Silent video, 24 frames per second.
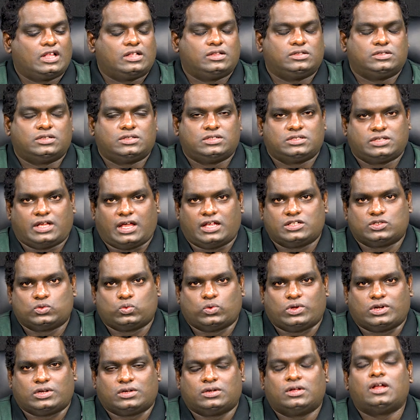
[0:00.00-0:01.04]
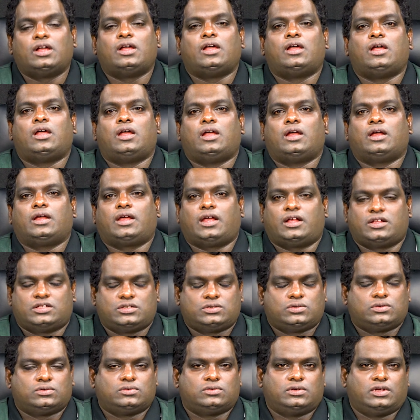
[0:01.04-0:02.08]
This is case one. Case
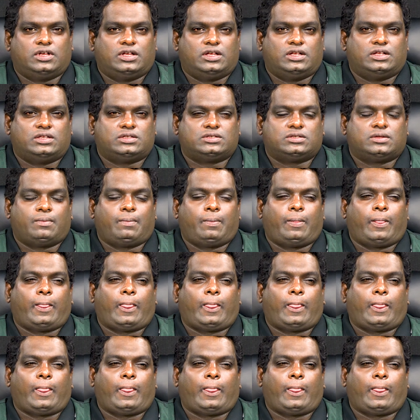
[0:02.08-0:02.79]
two is,